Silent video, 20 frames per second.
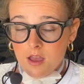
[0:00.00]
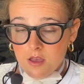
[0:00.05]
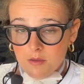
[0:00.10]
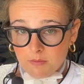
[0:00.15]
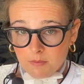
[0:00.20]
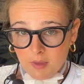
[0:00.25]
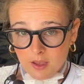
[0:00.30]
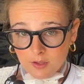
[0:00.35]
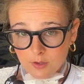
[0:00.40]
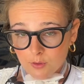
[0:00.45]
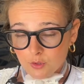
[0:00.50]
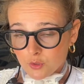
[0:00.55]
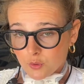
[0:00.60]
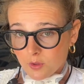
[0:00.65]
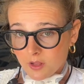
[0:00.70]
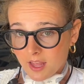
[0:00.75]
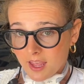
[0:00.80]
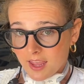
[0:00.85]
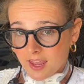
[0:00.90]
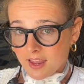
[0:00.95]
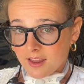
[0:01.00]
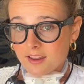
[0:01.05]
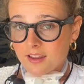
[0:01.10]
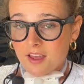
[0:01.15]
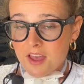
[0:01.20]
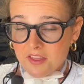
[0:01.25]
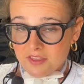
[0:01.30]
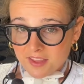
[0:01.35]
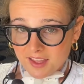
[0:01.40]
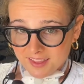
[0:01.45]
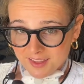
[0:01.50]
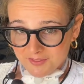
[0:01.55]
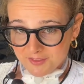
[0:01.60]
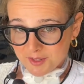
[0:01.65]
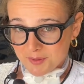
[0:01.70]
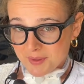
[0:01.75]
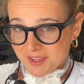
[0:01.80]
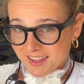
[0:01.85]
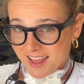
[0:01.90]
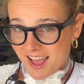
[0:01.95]
my usual aide that lifted
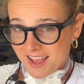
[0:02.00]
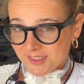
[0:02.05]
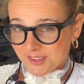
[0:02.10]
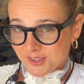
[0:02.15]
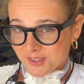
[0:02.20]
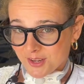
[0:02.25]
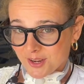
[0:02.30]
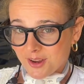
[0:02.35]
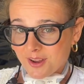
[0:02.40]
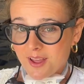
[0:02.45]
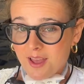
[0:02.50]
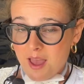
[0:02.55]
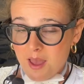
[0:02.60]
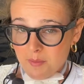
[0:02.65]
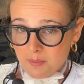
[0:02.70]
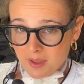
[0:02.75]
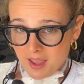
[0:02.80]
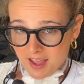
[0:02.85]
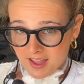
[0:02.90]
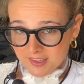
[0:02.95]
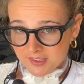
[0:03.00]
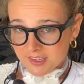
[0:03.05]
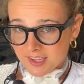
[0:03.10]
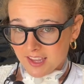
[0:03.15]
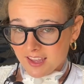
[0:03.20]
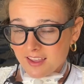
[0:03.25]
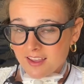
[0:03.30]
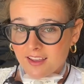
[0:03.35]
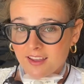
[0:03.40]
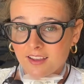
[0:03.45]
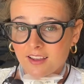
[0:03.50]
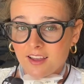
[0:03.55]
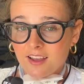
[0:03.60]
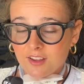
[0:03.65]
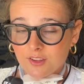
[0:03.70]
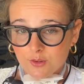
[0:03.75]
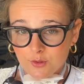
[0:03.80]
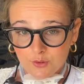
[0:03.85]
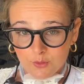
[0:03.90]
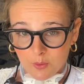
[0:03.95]
me last year, Pansy,
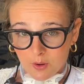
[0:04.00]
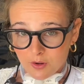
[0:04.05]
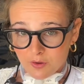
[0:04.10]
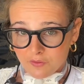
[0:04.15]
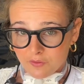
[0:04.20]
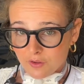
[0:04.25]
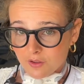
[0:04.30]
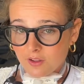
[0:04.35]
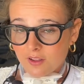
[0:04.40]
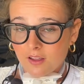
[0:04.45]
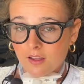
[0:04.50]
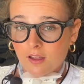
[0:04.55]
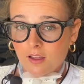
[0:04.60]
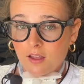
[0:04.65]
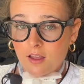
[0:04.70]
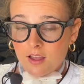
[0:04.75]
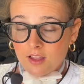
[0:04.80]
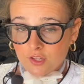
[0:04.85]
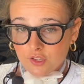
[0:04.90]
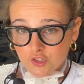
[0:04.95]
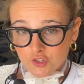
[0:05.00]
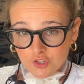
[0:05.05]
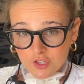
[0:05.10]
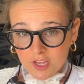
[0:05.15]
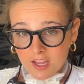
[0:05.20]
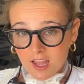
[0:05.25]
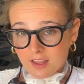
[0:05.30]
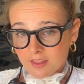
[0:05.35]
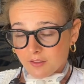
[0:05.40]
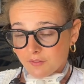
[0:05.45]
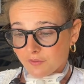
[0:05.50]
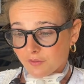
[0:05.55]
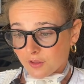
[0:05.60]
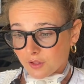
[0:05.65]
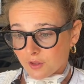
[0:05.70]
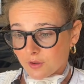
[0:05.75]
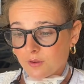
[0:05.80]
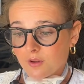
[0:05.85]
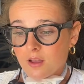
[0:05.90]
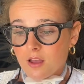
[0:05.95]
who's wonderful, she had the
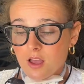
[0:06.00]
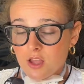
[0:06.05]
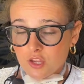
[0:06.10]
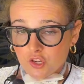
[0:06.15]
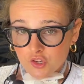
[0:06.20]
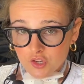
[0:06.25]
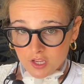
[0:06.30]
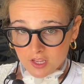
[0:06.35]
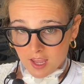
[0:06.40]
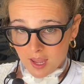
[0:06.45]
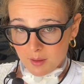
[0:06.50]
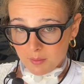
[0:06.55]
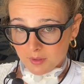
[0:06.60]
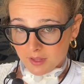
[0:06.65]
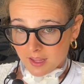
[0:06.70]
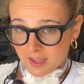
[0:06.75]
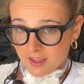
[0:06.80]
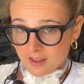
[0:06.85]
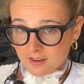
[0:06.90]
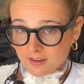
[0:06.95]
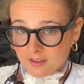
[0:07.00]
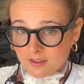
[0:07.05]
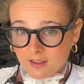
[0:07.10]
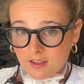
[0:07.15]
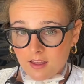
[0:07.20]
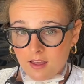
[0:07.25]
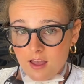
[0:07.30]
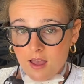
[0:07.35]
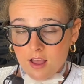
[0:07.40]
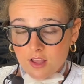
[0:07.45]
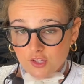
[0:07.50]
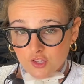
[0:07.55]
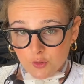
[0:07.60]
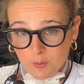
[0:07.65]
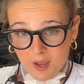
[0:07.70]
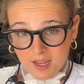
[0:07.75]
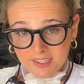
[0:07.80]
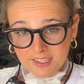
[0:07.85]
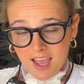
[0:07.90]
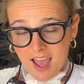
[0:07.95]
flu, she came late. So my
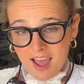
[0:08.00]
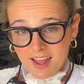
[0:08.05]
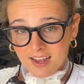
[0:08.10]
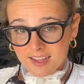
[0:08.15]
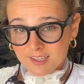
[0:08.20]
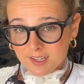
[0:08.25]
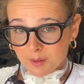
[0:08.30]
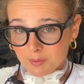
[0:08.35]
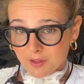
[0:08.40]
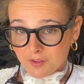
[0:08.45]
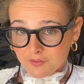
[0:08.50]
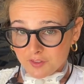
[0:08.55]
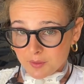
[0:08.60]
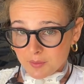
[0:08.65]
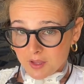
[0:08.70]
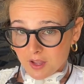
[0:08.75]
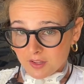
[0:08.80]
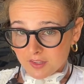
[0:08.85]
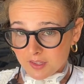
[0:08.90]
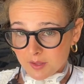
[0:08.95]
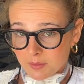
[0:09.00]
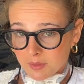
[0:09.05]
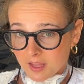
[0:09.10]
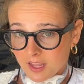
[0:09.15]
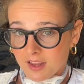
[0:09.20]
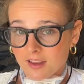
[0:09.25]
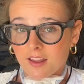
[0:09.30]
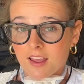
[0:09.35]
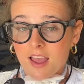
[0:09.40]
dad ended up lifting me onto the plane.